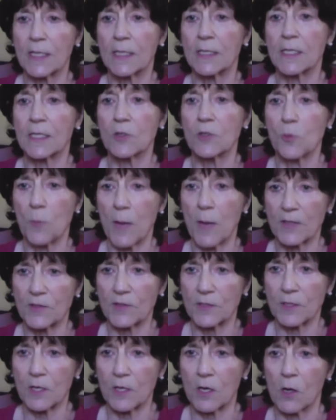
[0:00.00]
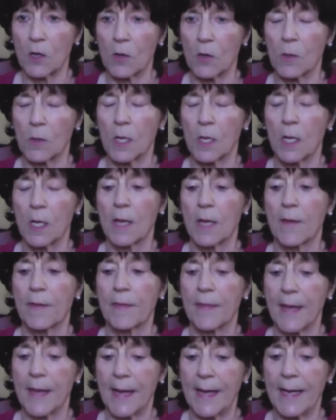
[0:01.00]
in New Mexico
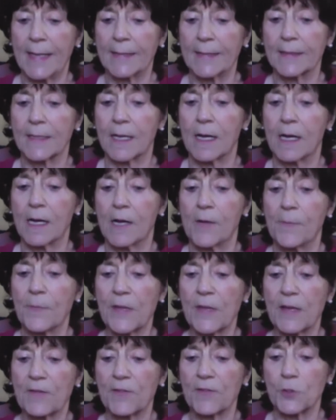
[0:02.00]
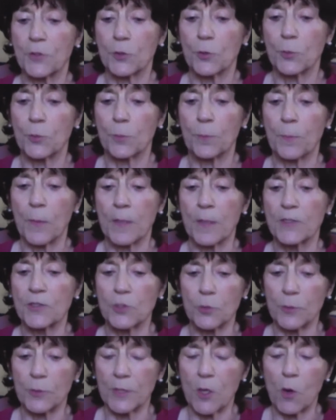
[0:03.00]
that um, if you
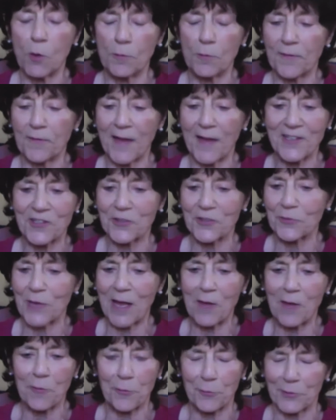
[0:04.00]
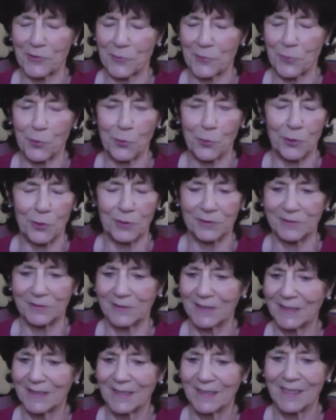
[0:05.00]
do an old fashioned health risk pool,
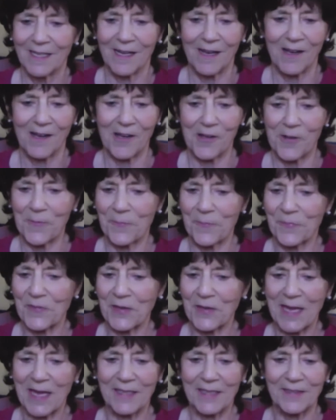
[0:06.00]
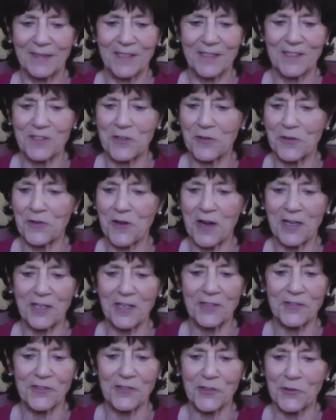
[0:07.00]
um, and you're not
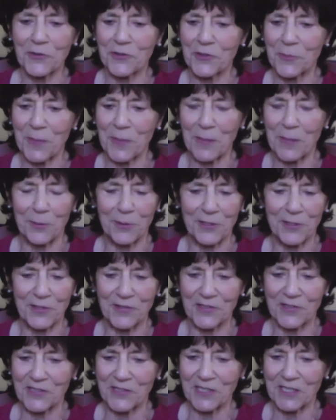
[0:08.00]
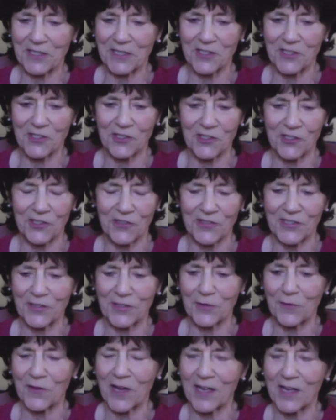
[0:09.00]
concerned about pre-existing conditions and
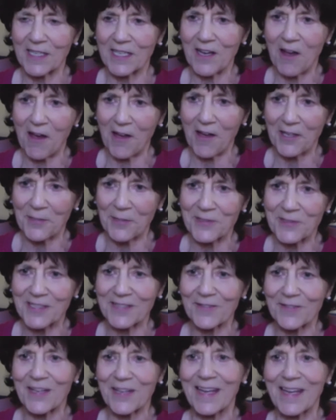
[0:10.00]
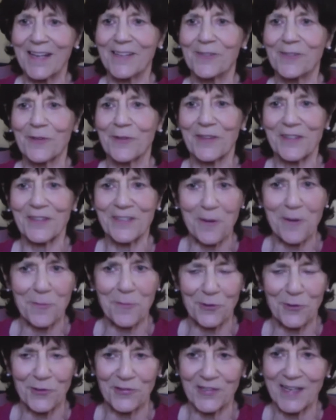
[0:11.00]
you've got economies of scale with the
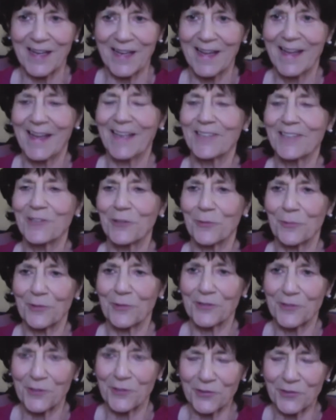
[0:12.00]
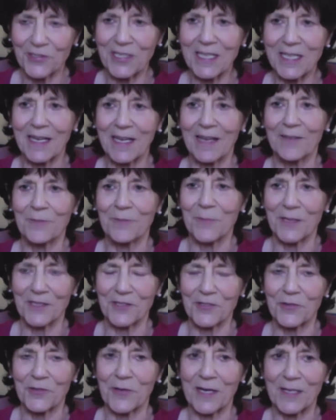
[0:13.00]
numbers and you're reducing
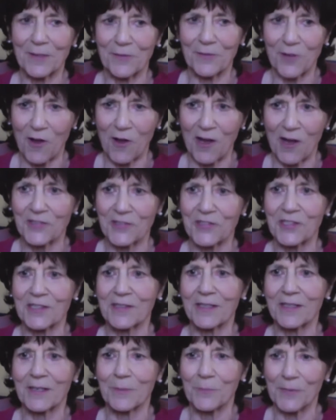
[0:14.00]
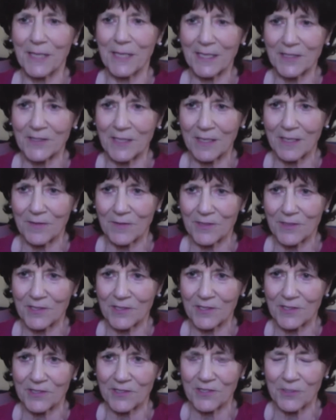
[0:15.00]
administrative costs and the complexity of the
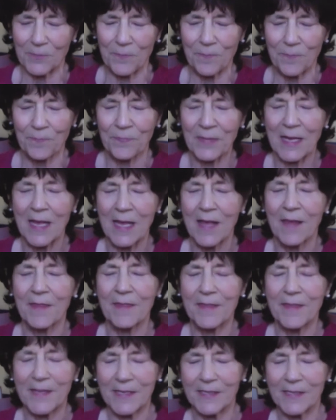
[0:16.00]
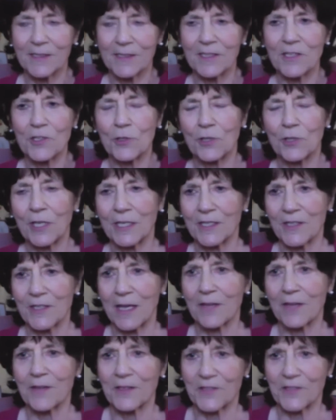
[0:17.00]
system then you're going to
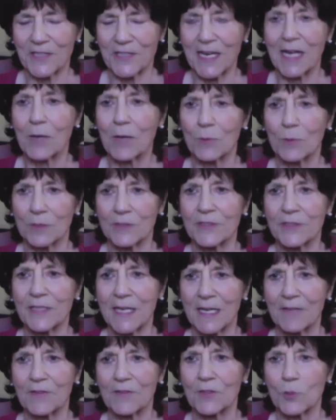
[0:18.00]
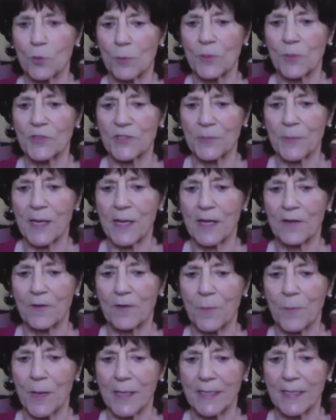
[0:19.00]
the state will save enormous amount
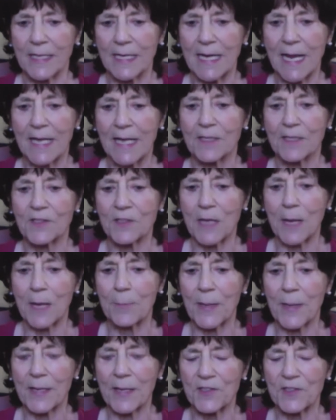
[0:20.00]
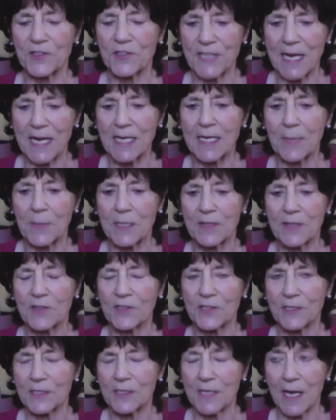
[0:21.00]
of money and this um, by the state i mean
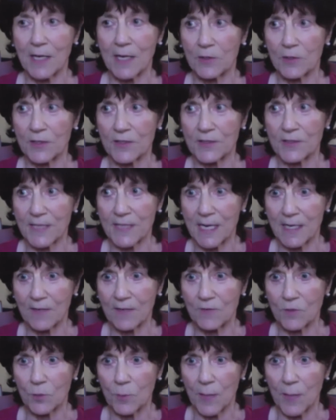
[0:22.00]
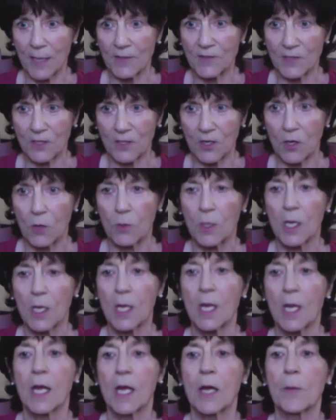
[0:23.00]
this not only the state of new mexico
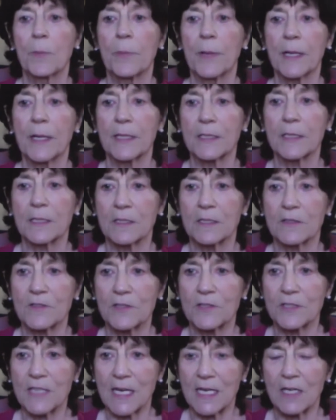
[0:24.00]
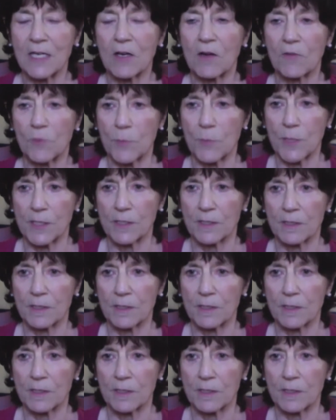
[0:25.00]
but state government